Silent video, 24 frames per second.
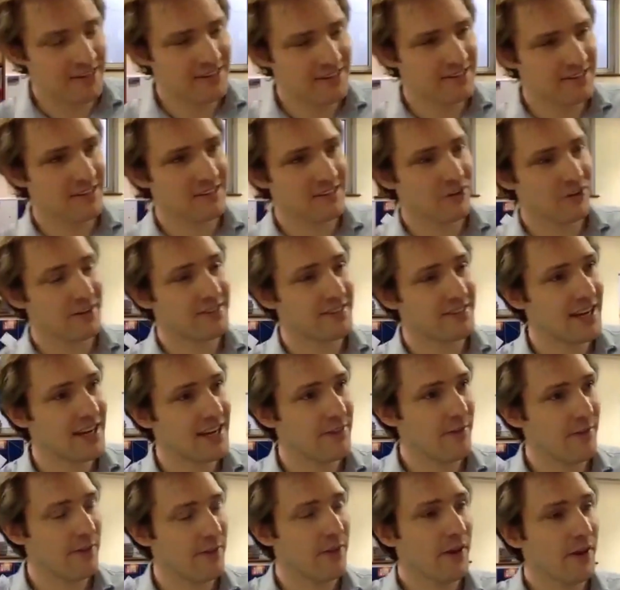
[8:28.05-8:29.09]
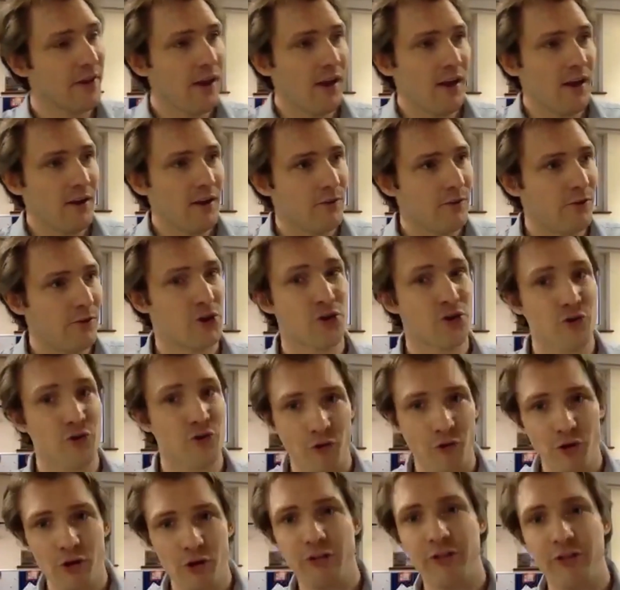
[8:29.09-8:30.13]
this idea that the
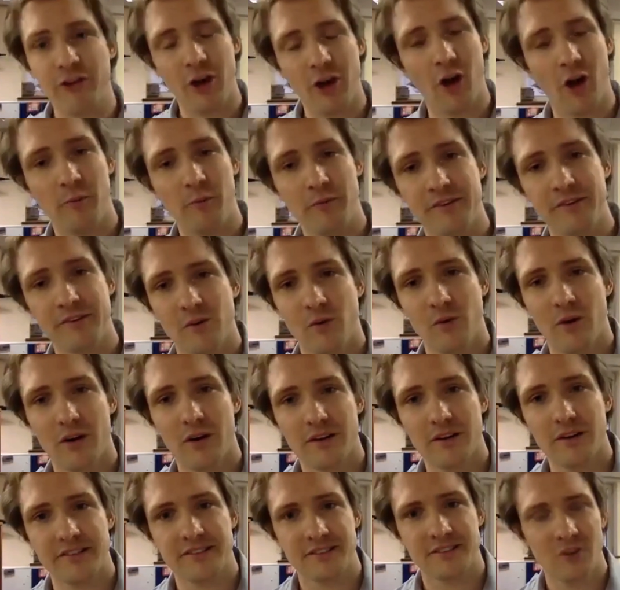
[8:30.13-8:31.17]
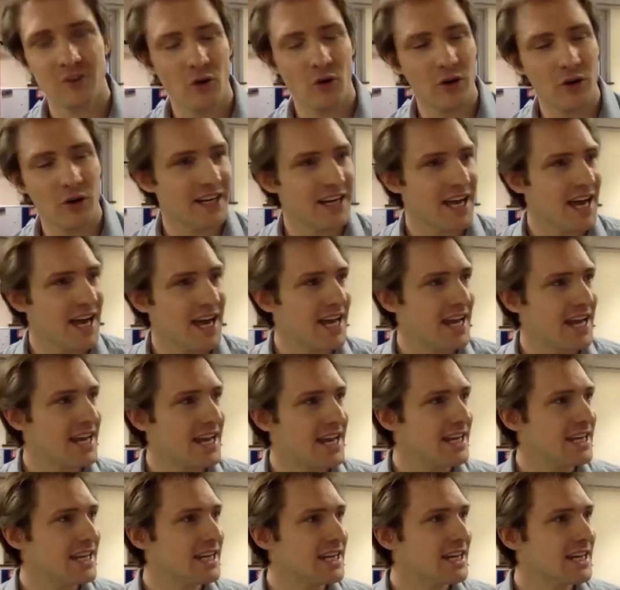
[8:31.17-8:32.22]
truth comes to us not in
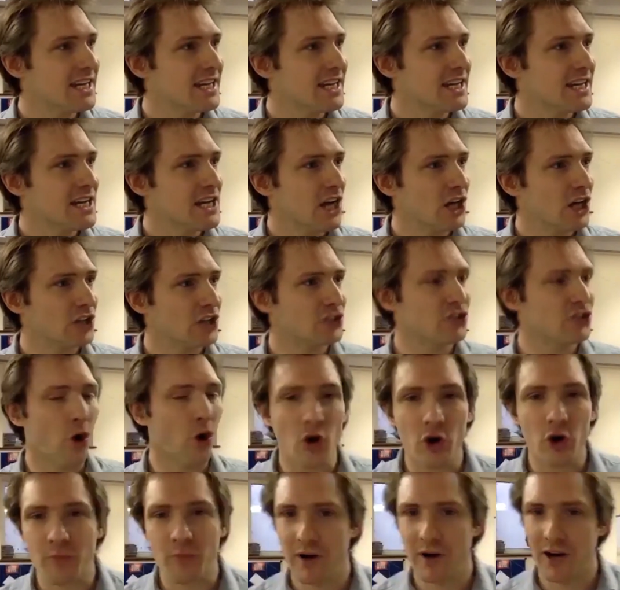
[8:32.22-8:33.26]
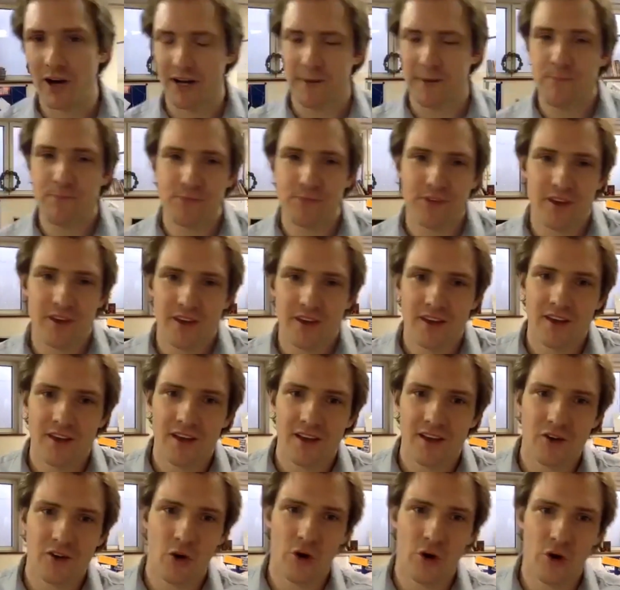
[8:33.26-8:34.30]
a dogma,
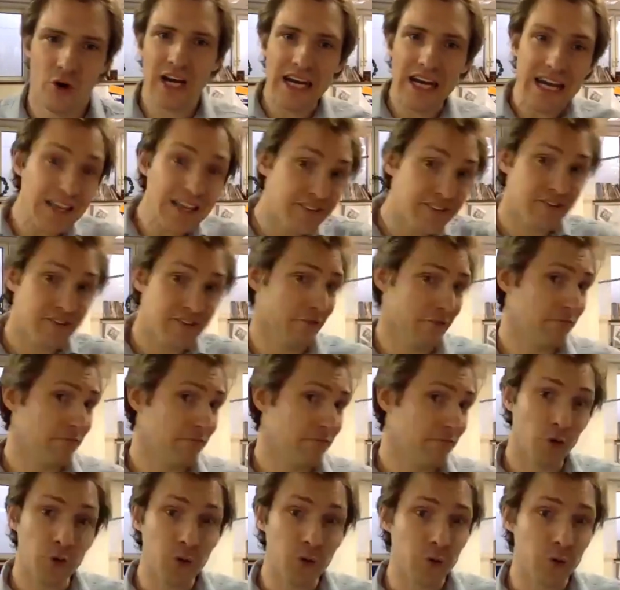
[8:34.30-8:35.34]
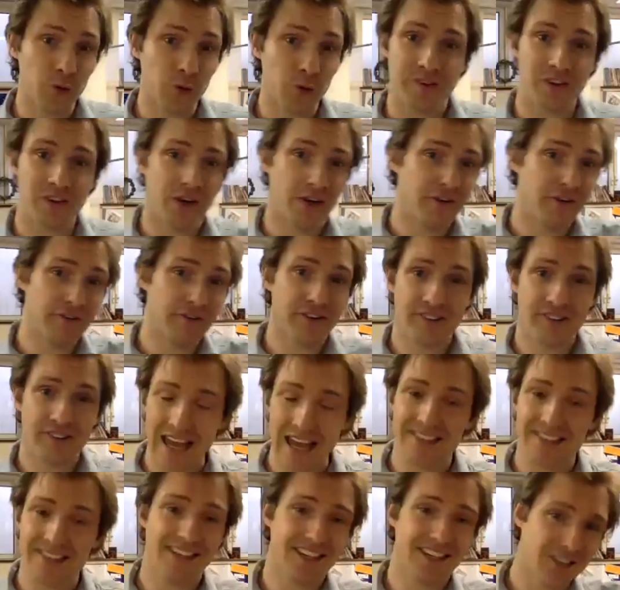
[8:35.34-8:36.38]
not in a list of rules, kind of
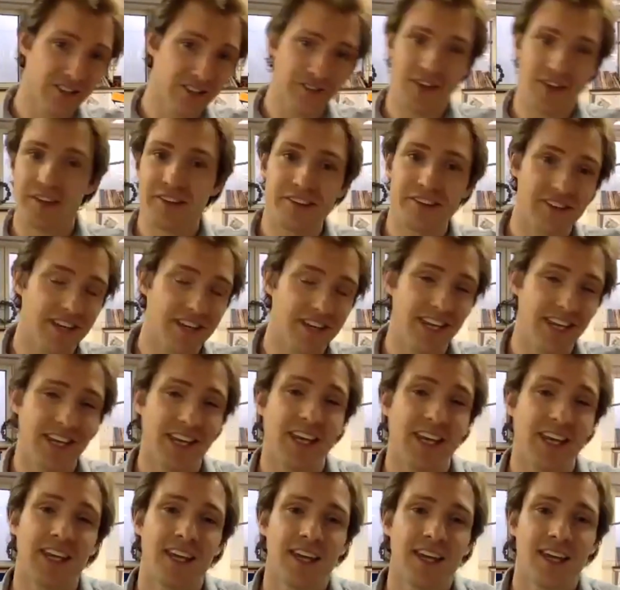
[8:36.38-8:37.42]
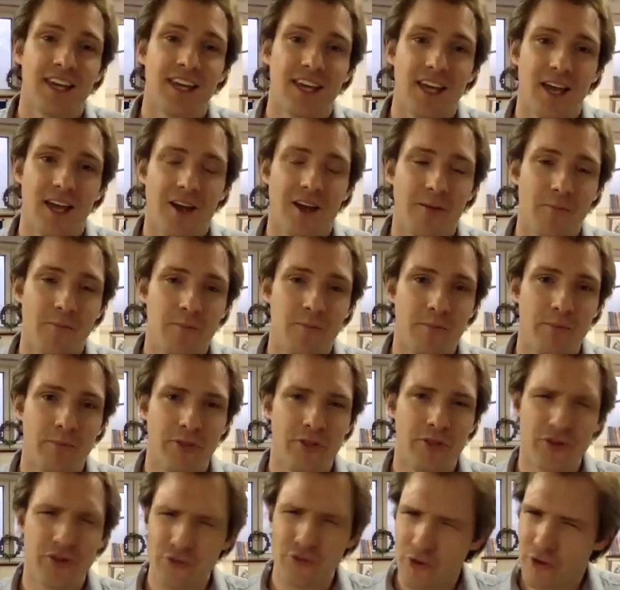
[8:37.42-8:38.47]
static and dusty, but
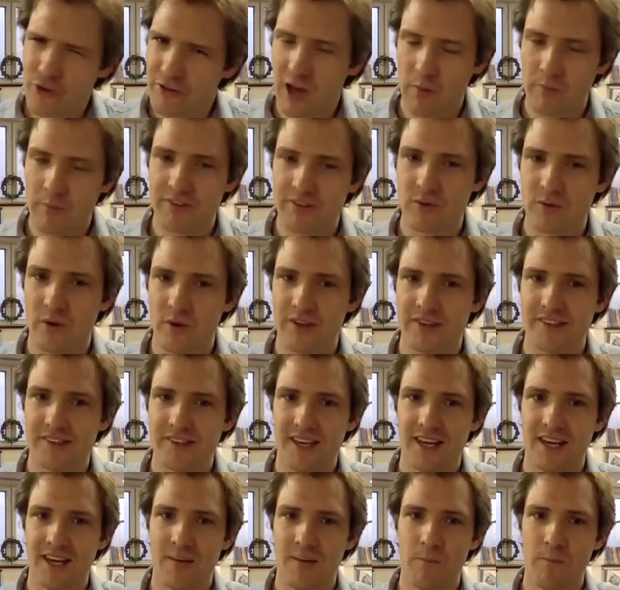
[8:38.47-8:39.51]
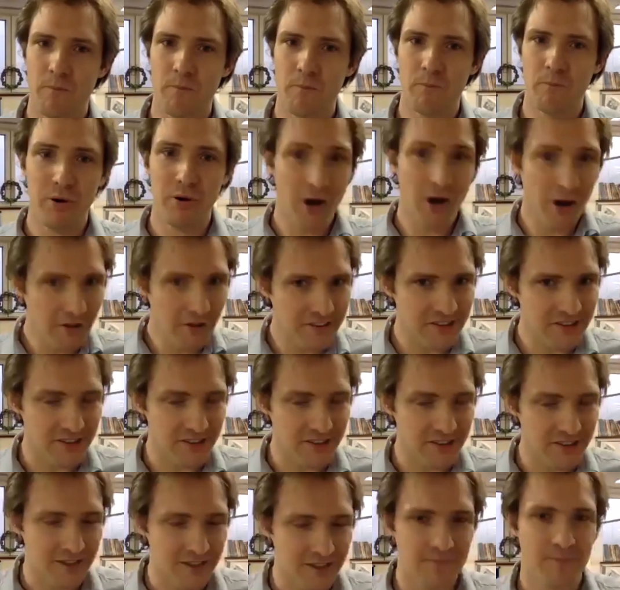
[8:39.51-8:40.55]
the truth comes to us in a person.
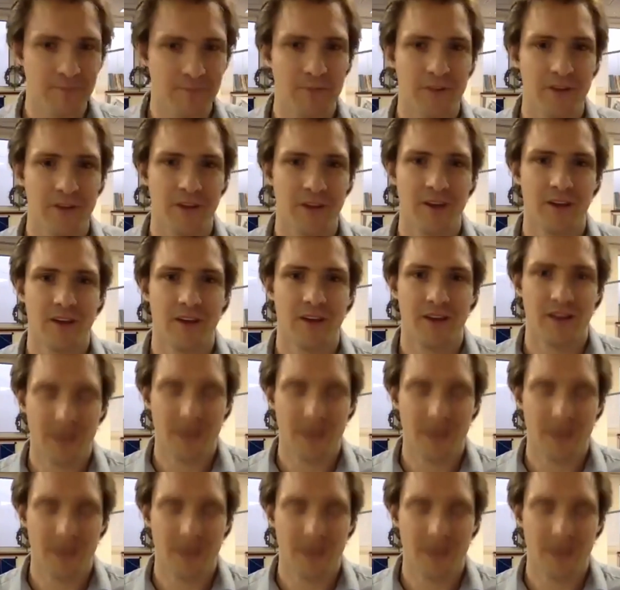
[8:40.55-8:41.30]
It